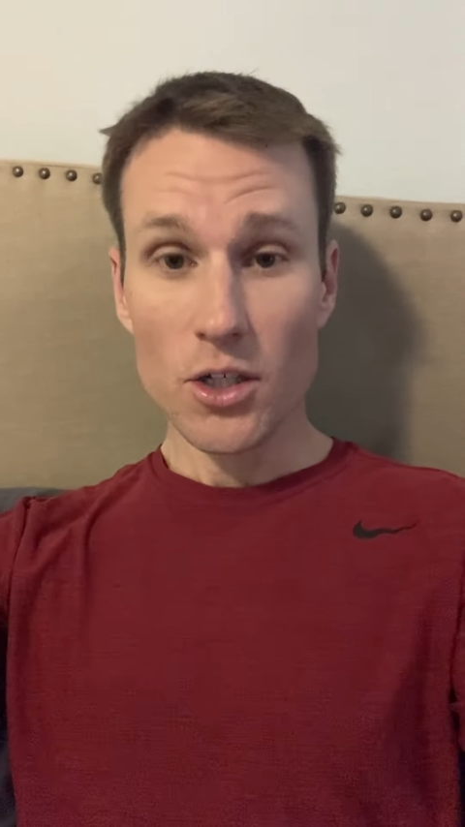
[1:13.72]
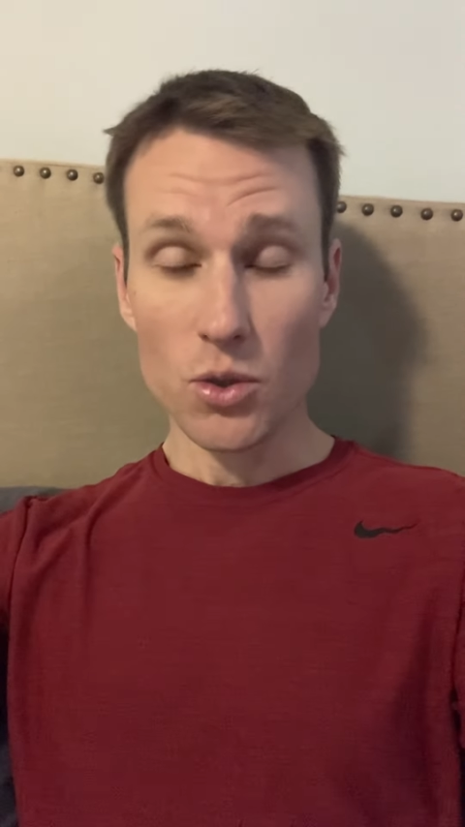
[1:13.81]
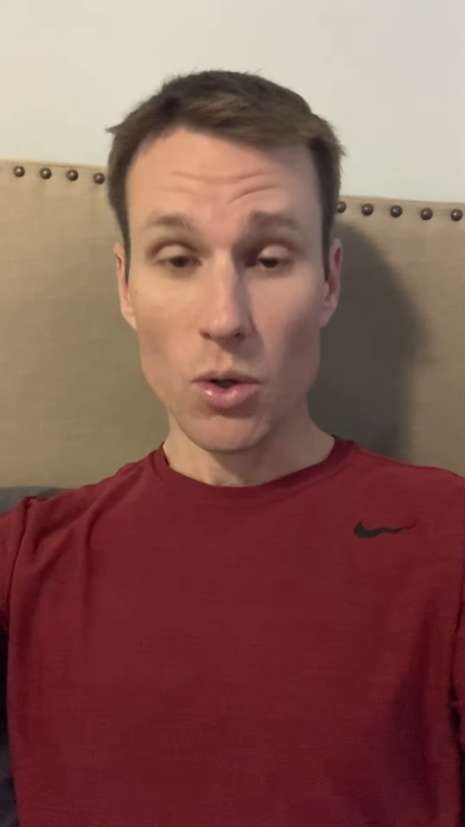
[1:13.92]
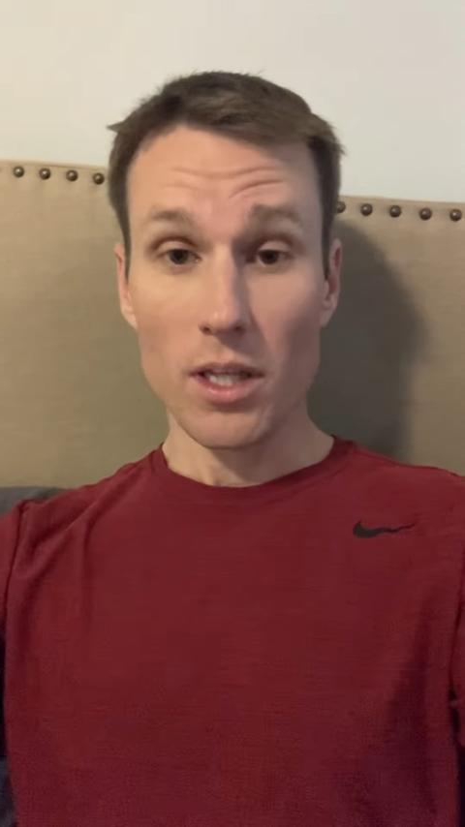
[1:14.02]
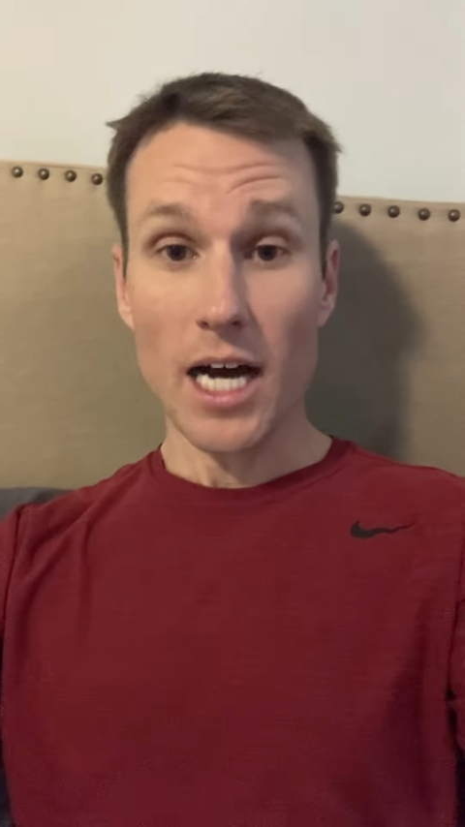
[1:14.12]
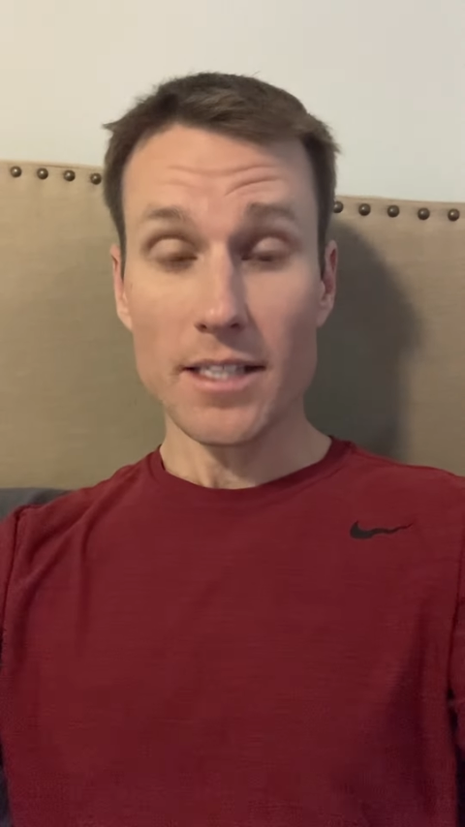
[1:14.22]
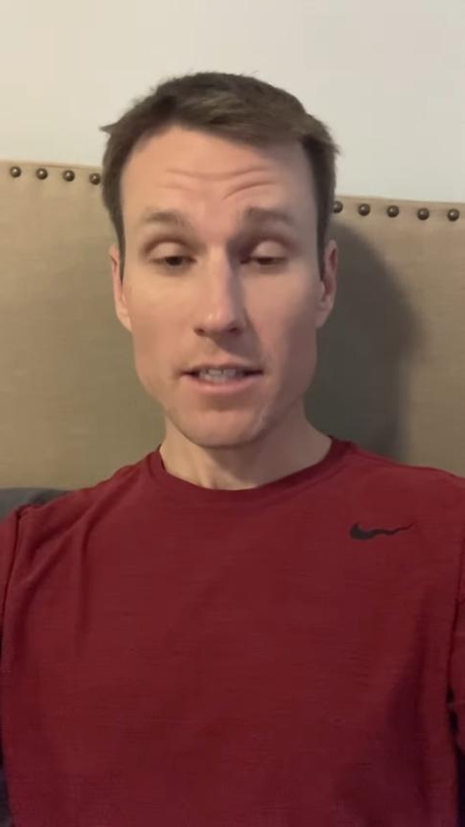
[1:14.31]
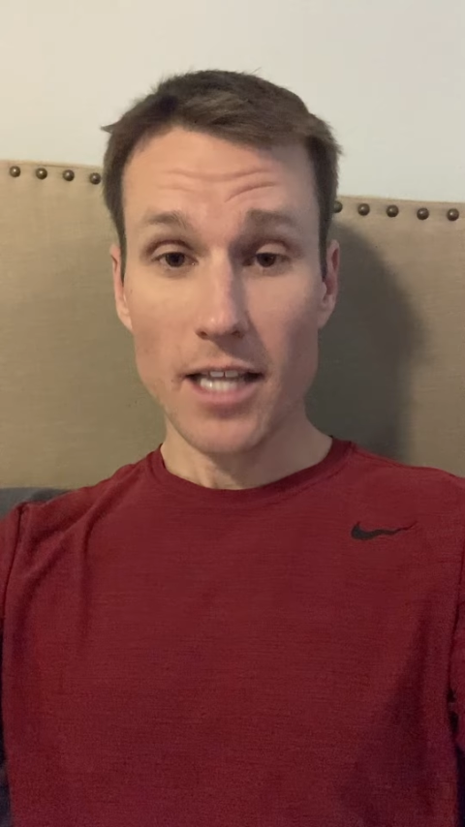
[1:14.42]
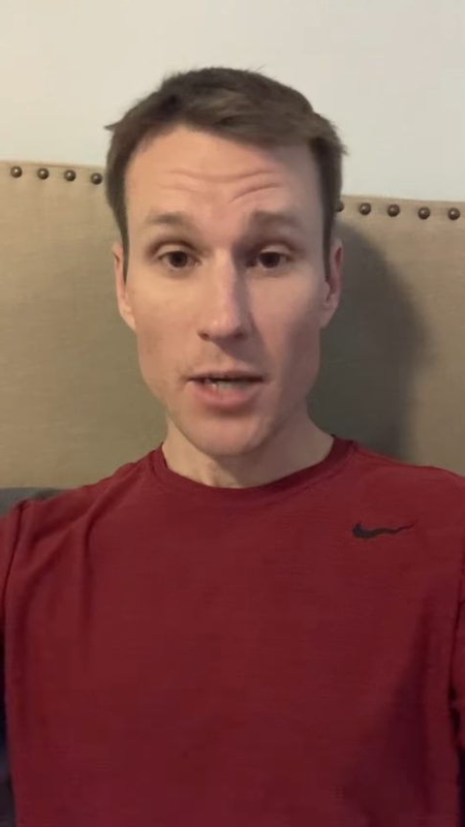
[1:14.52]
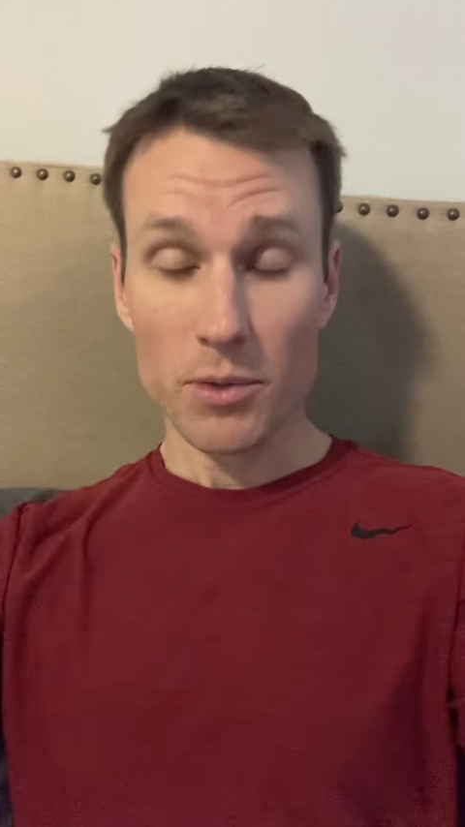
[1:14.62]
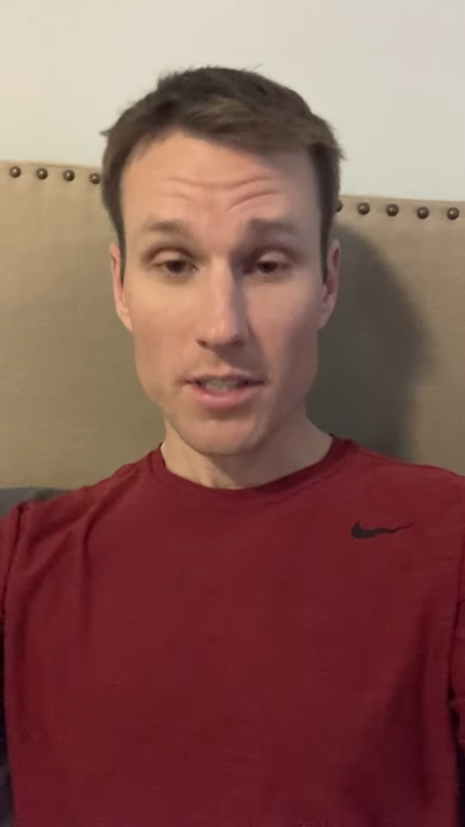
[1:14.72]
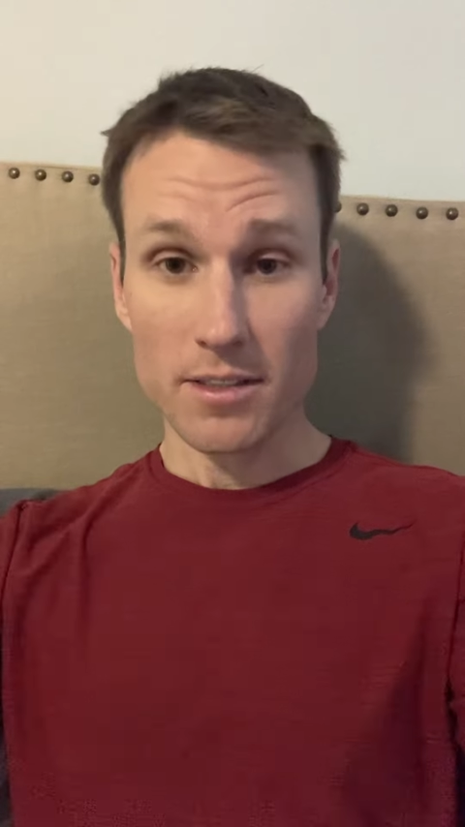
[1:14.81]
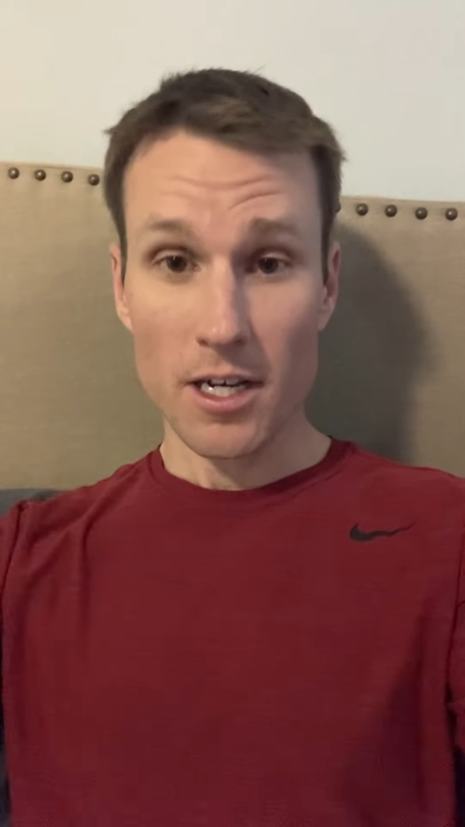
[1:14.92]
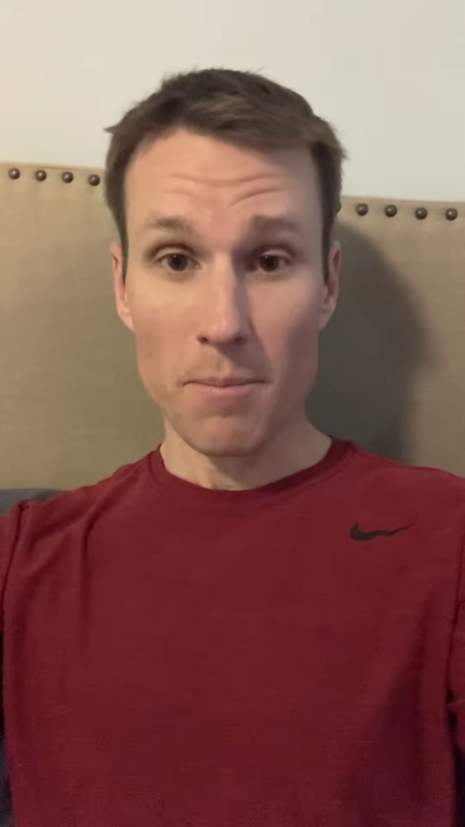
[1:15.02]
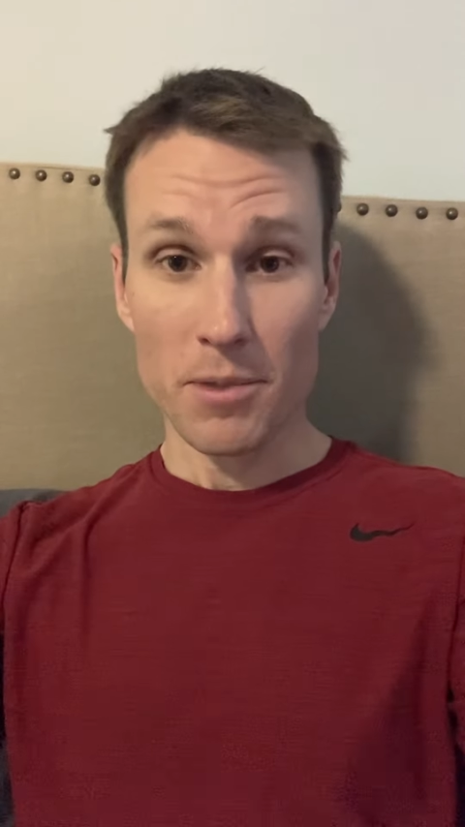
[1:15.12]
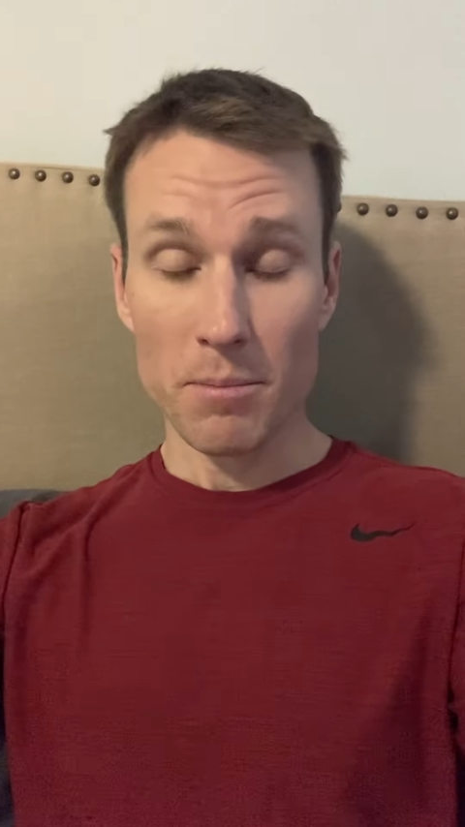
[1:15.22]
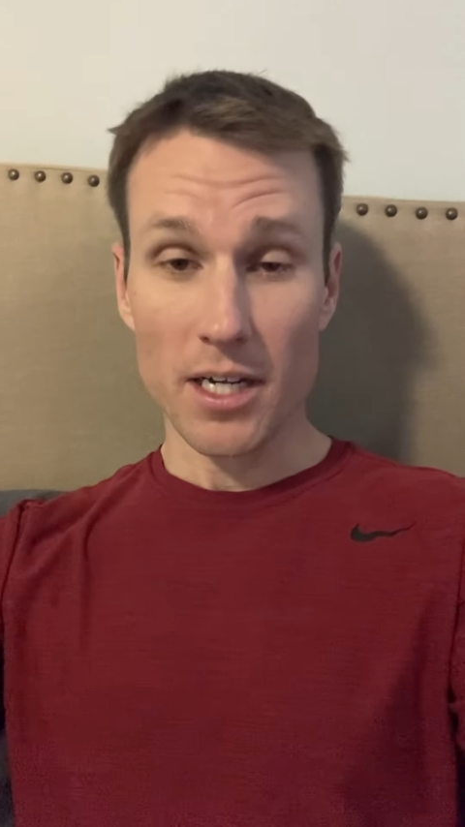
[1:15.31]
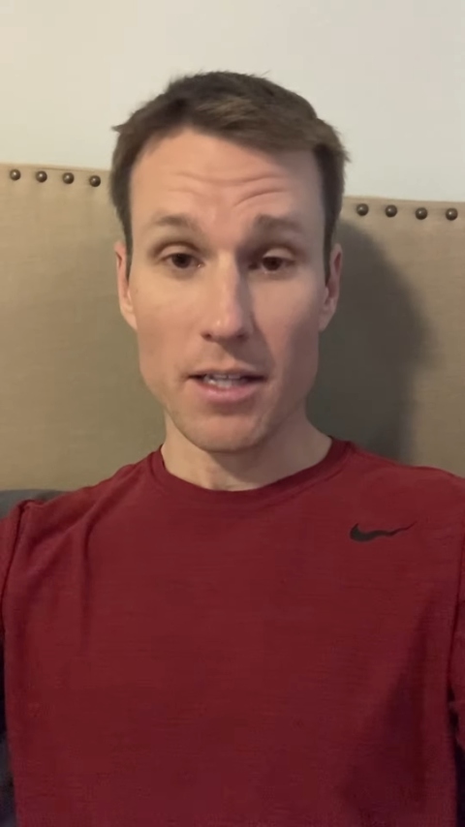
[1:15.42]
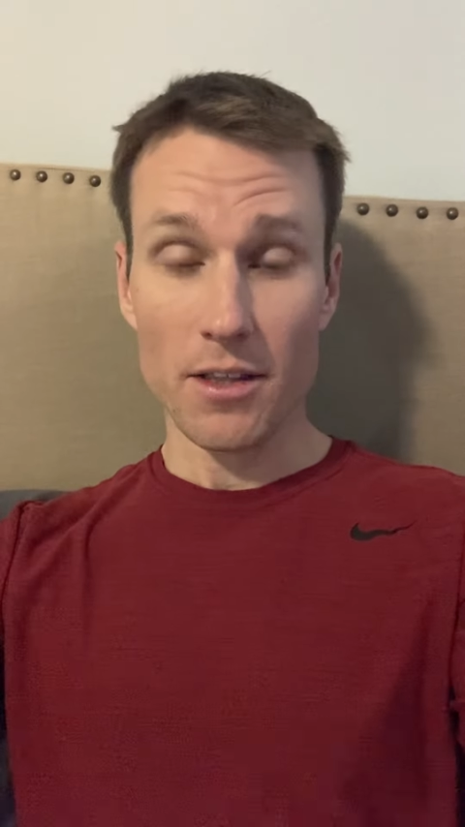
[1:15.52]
So, a lot to like with this company, but uh,